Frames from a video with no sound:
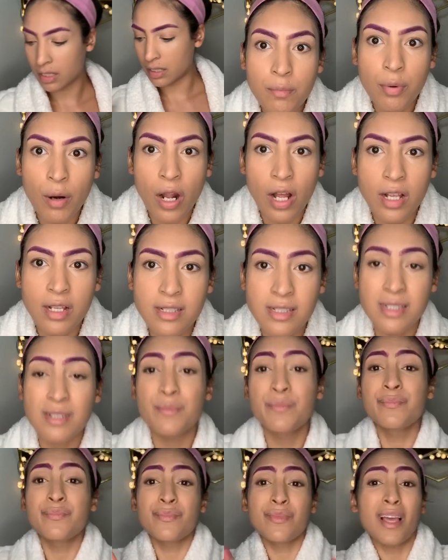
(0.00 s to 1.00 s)
Brows
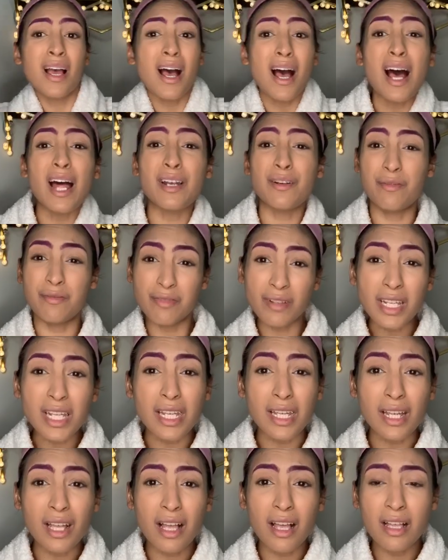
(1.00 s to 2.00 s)
on
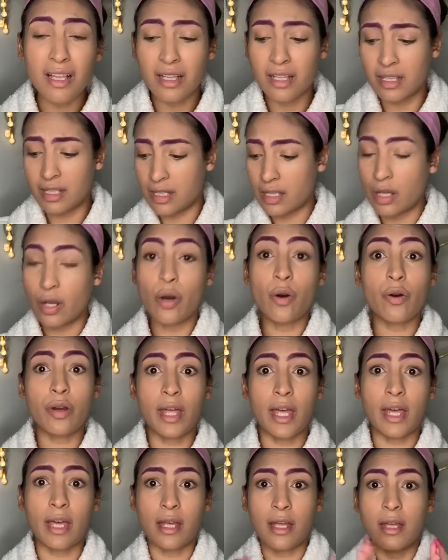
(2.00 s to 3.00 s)
fleek.
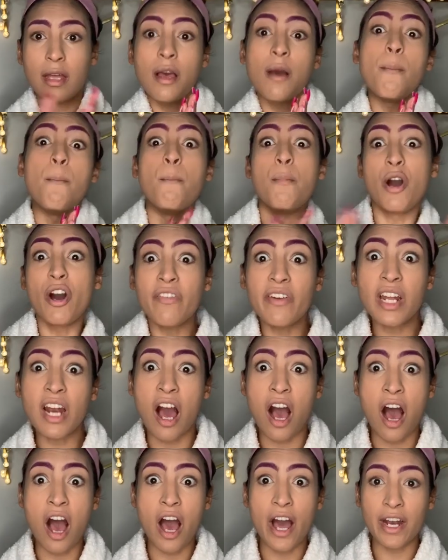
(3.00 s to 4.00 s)
Okay, moving
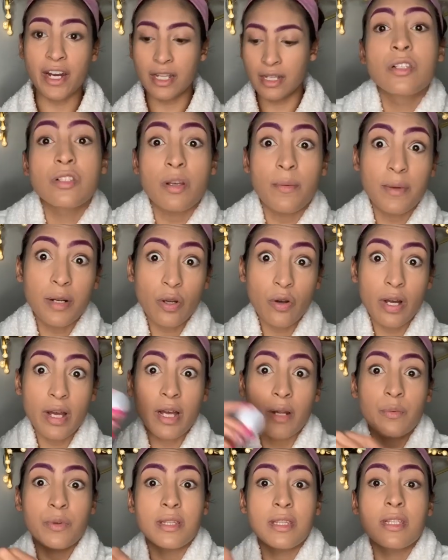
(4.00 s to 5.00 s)
on. So I'm gonna go
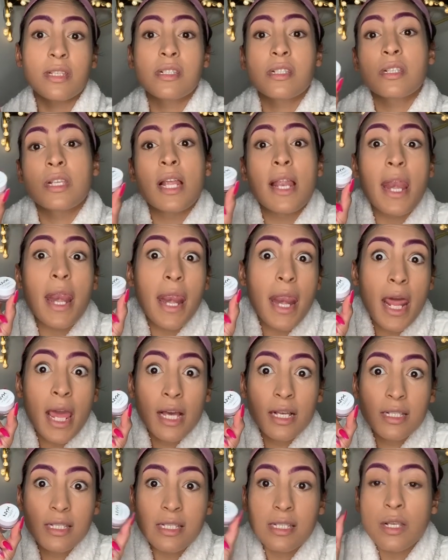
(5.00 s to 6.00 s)
ahead with this
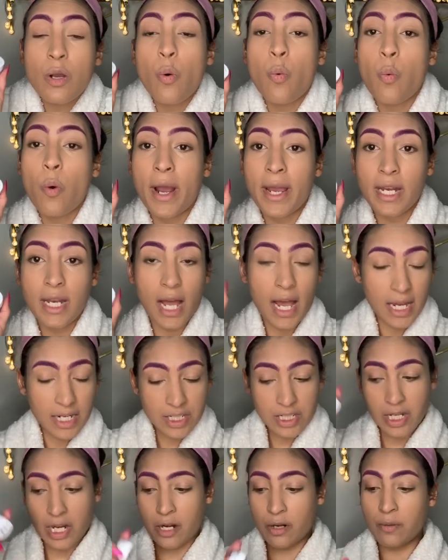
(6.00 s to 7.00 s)
NYX white
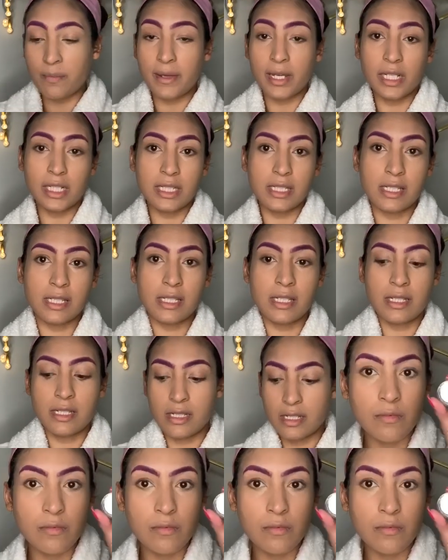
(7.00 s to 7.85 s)
eyeshadow base.